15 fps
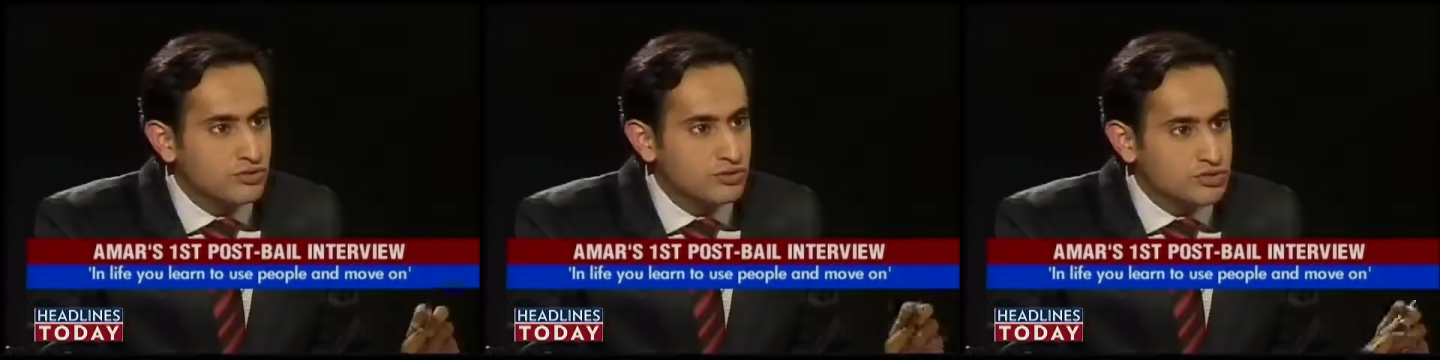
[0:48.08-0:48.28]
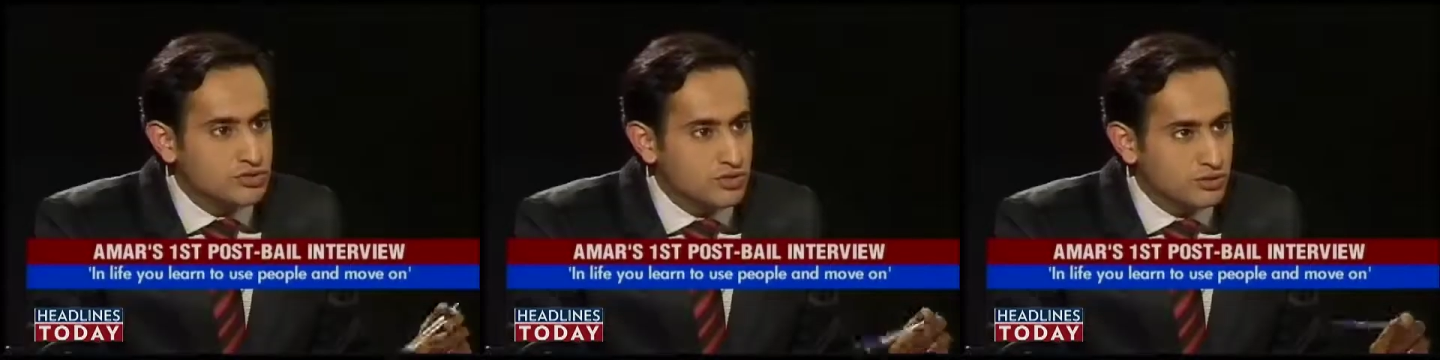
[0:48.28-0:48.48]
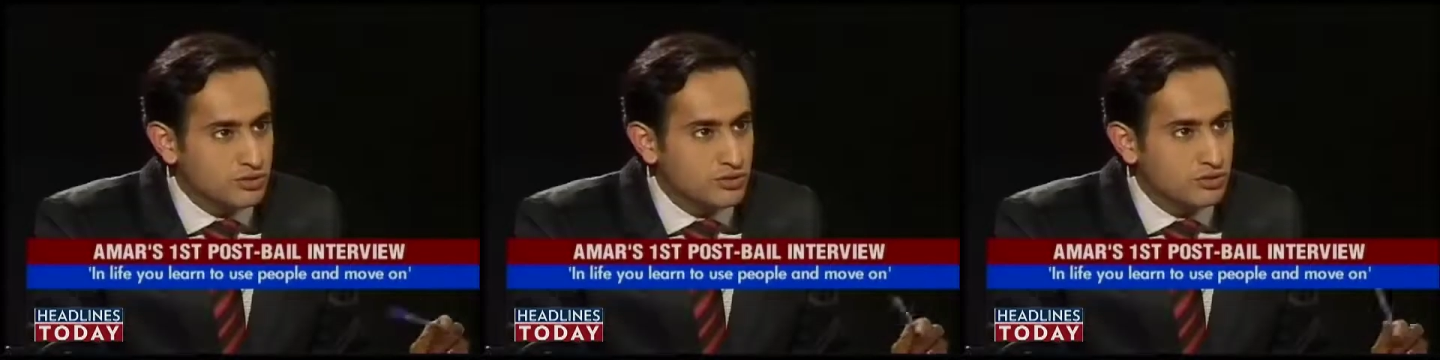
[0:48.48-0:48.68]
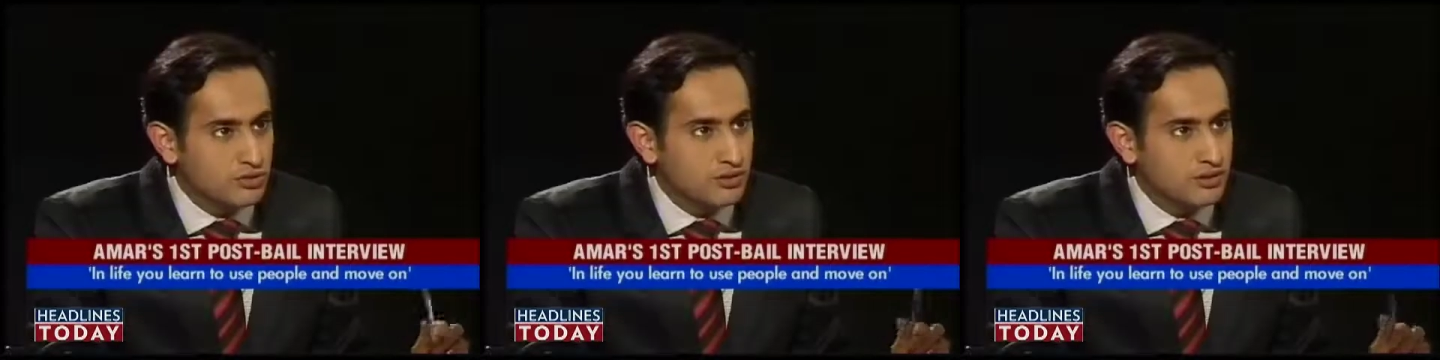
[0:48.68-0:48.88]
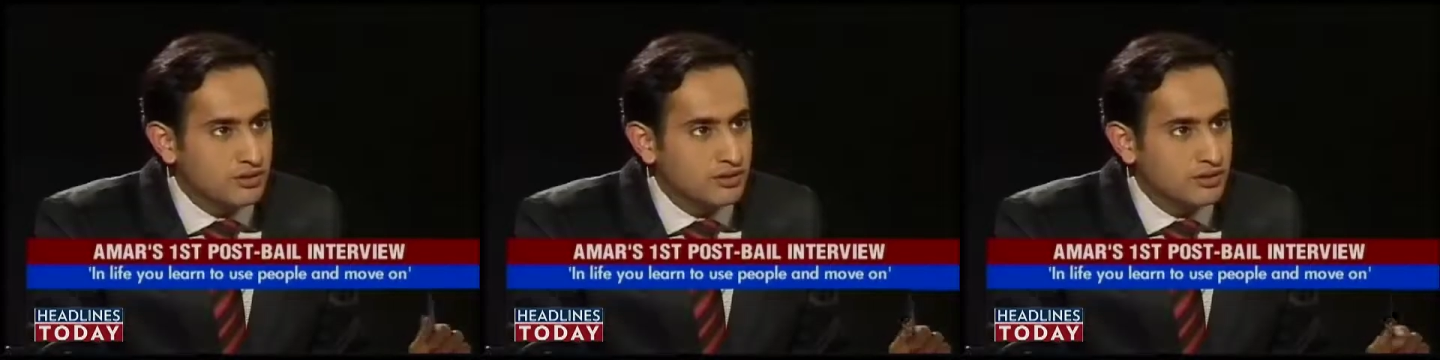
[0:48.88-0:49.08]
used and
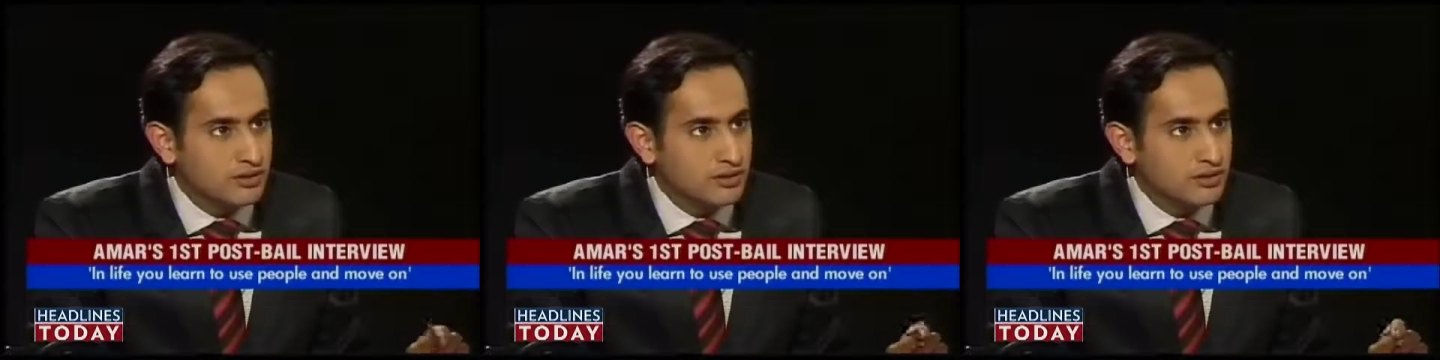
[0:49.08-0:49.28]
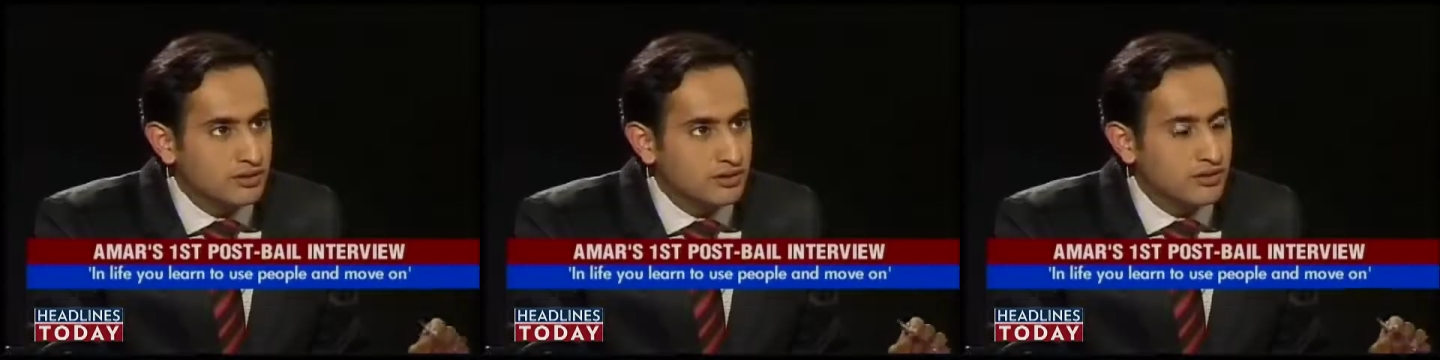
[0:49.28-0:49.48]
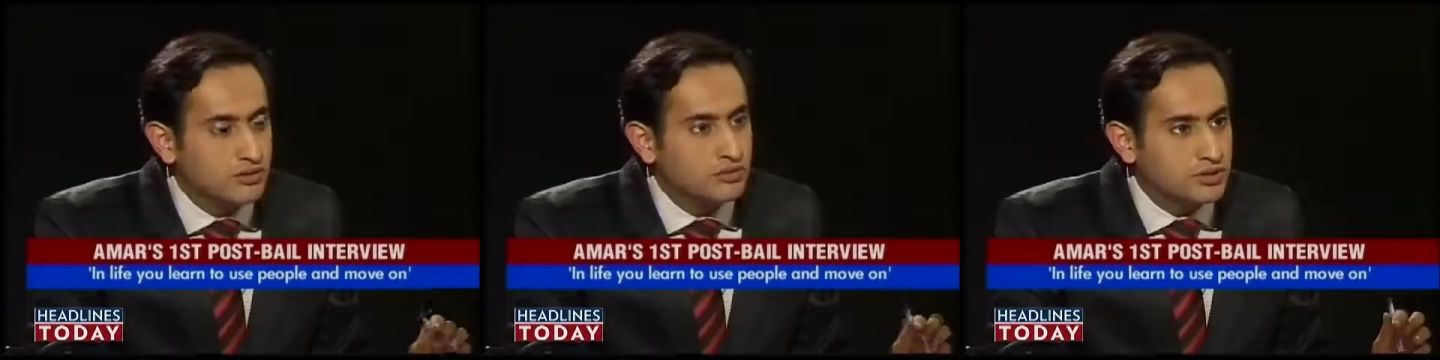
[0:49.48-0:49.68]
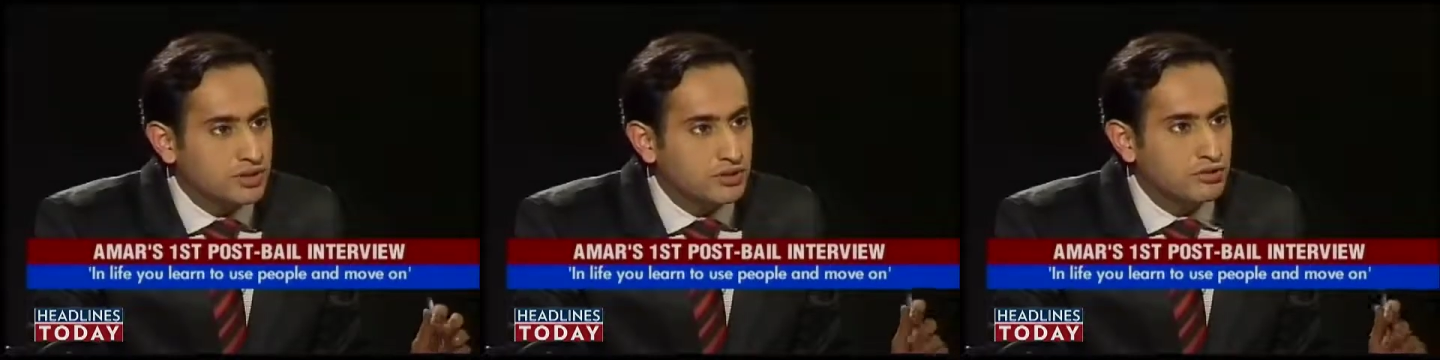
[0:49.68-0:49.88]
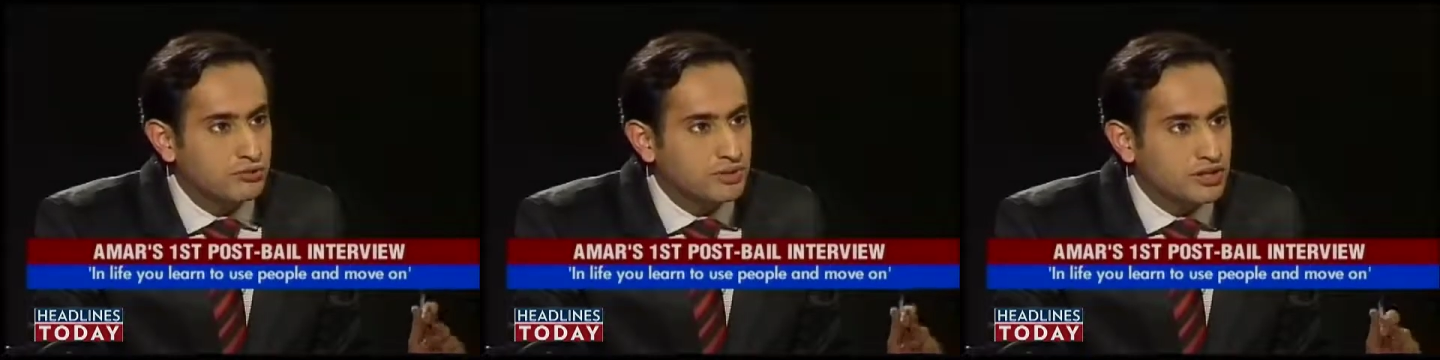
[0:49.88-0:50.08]
thrown? Huh? You
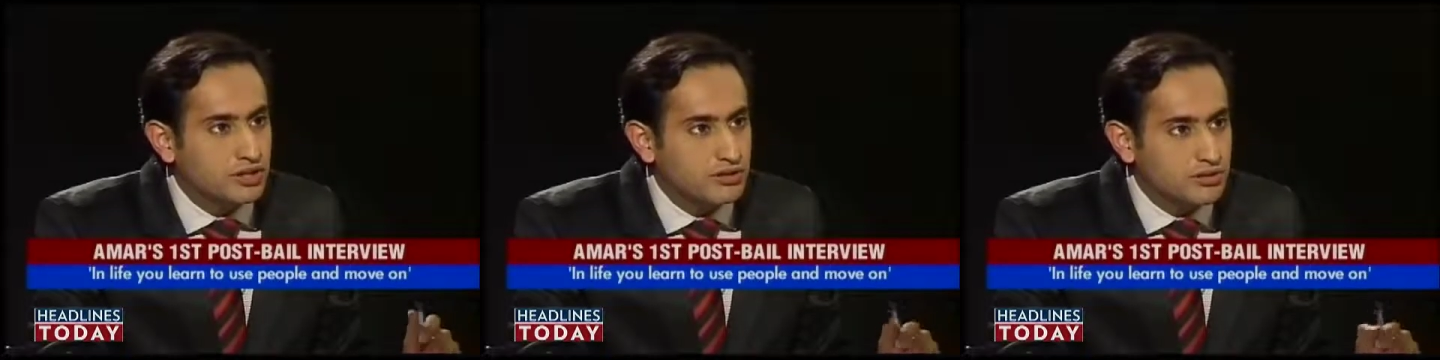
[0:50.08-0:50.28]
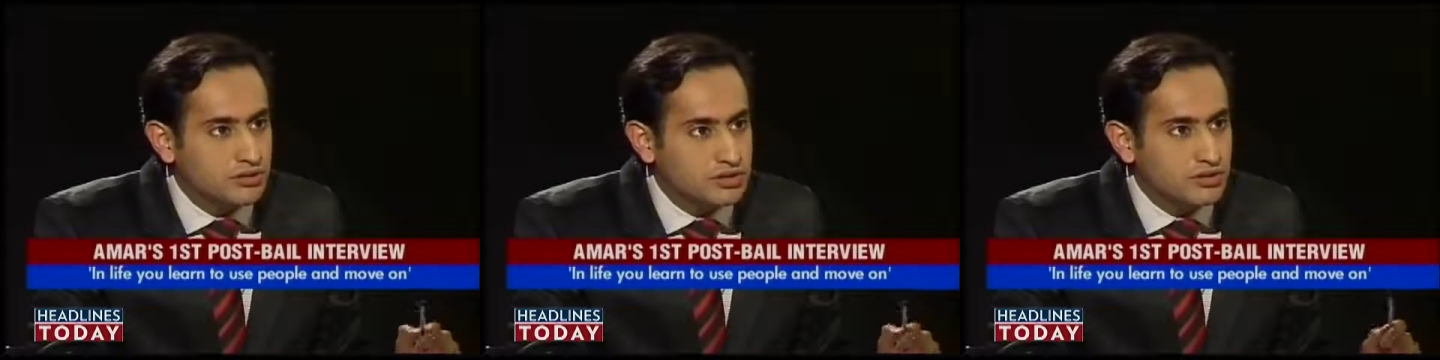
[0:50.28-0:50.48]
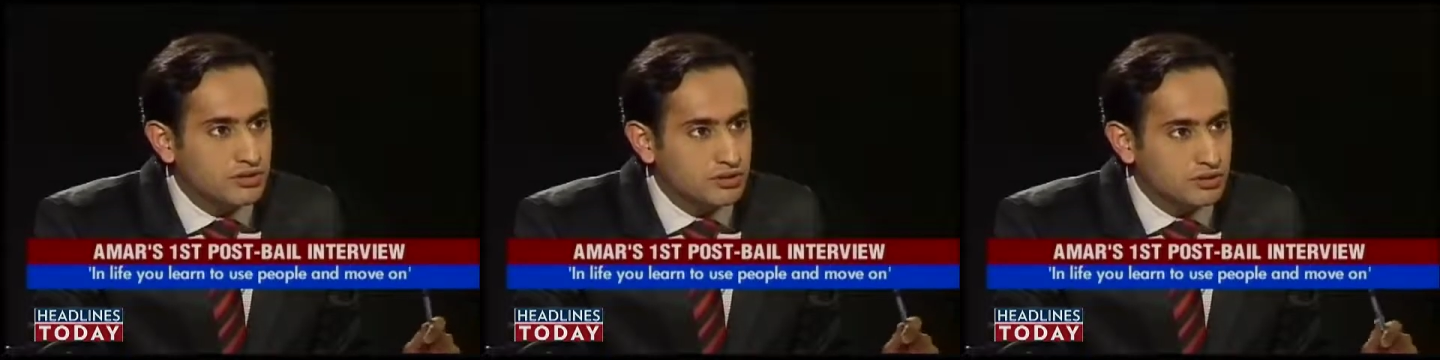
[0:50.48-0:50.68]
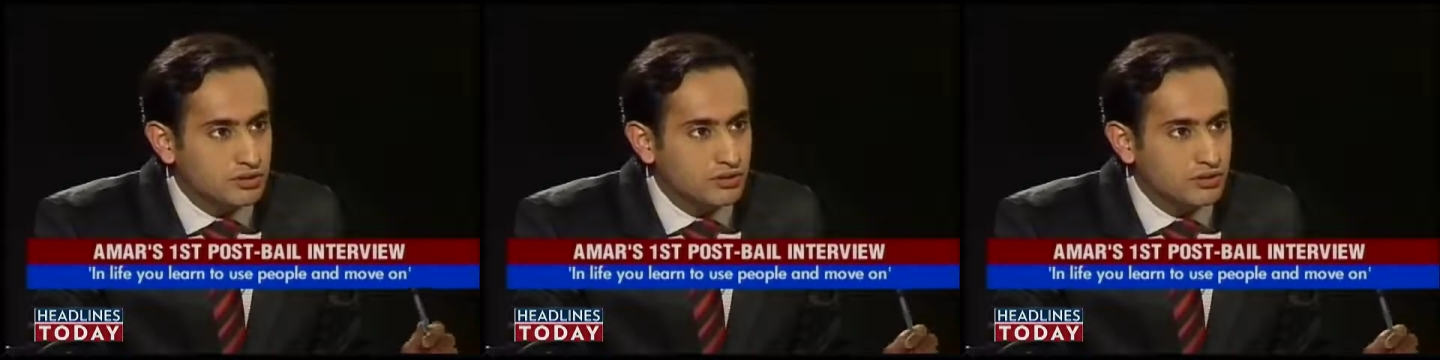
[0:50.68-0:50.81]
think you've been used and